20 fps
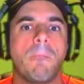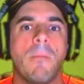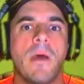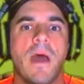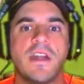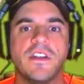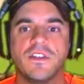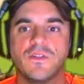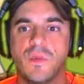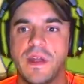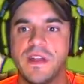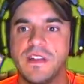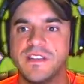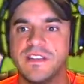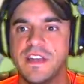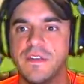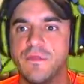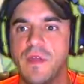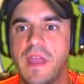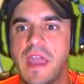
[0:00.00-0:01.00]
I just wanted to
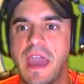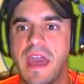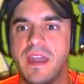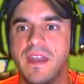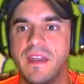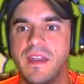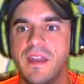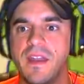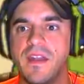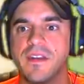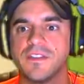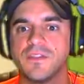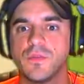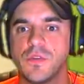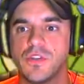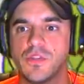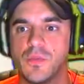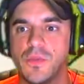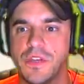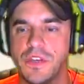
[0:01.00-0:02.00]
see if we had it in us,
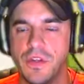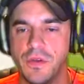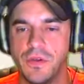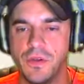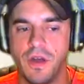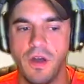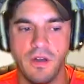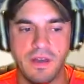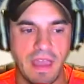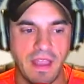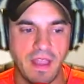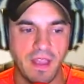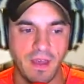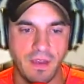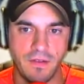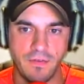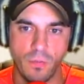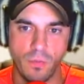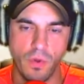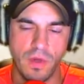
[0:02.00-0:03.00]
which we do. Okay,
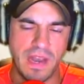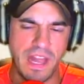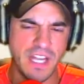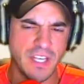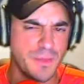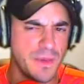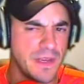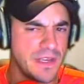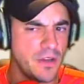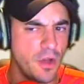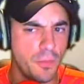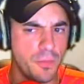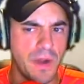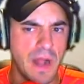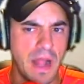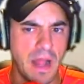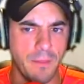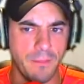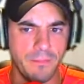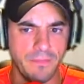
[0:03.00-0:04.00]
good. 1 HP, no
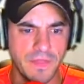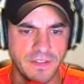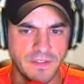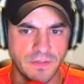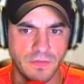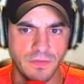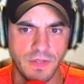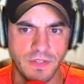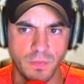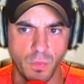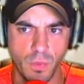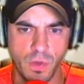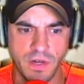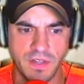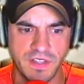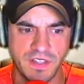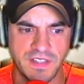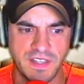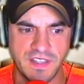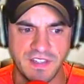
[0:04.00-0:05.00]
problem. Let's, let's
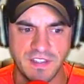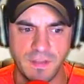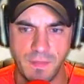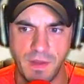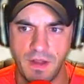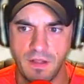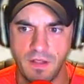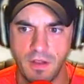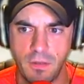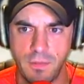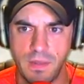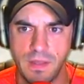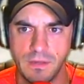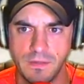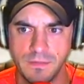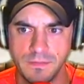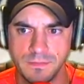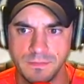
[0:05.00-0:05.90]
work the system here a little bit.